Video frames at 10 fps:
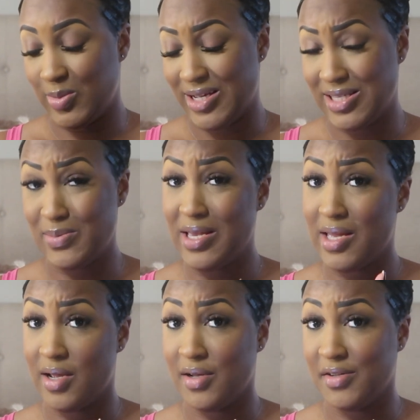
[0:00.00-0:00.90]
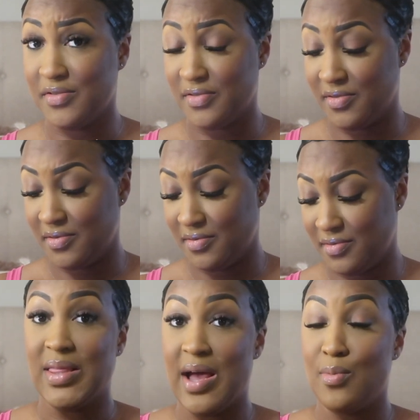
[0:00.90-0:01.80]
wait, speaking of,
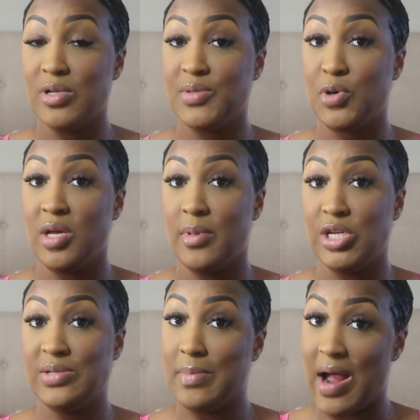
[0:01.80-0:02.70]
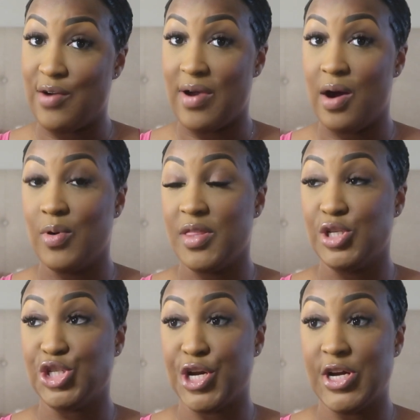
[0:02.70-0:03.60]
but that was pretty much my route with
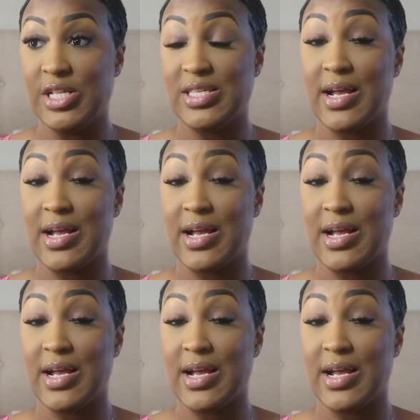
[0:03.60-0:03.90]
insurance.